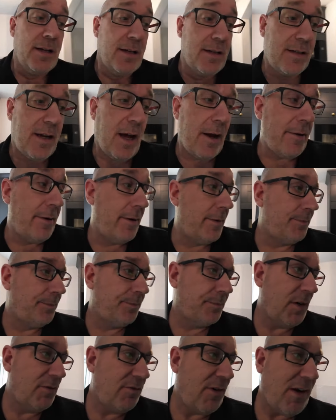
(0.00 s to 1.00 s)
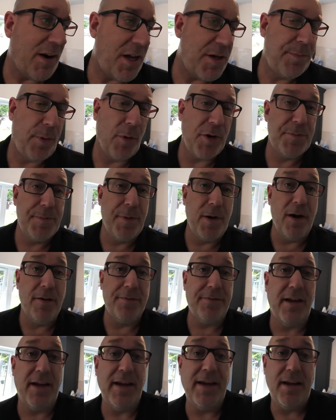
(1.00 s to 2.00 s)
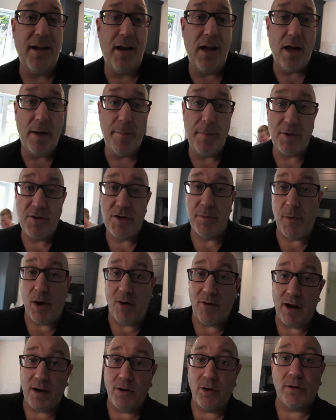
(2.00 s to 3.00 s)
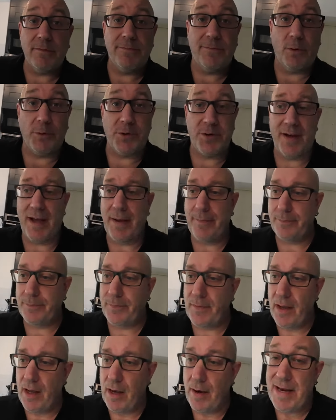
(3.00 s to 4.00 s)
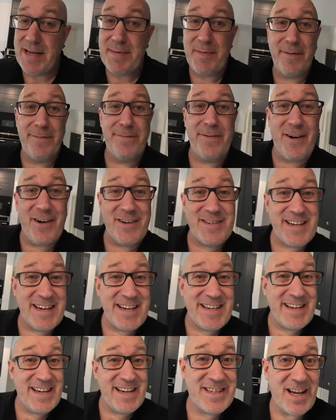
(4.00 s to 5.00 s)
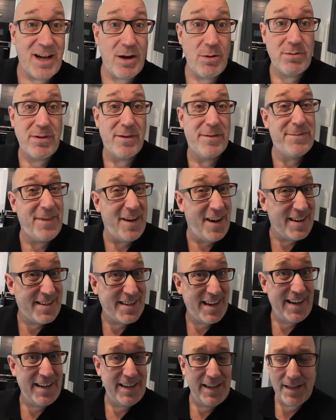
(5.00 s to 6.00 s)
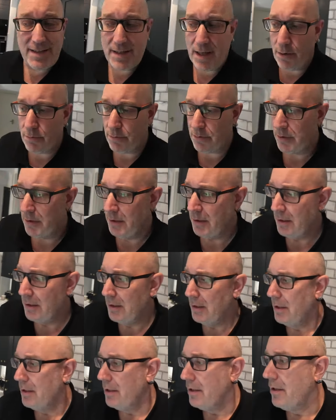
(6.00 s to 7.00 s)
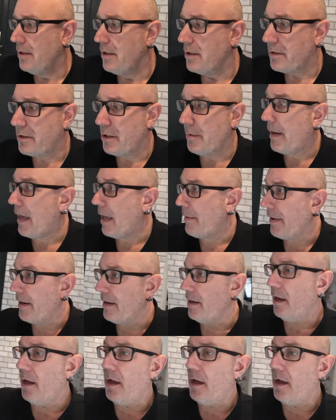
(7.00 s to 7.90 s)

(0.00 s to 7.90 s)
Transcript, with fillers: So, Riley's boy's birthday tomorrow, looking forward to that. He's gonna be 13 old. 13 years old. Super happy.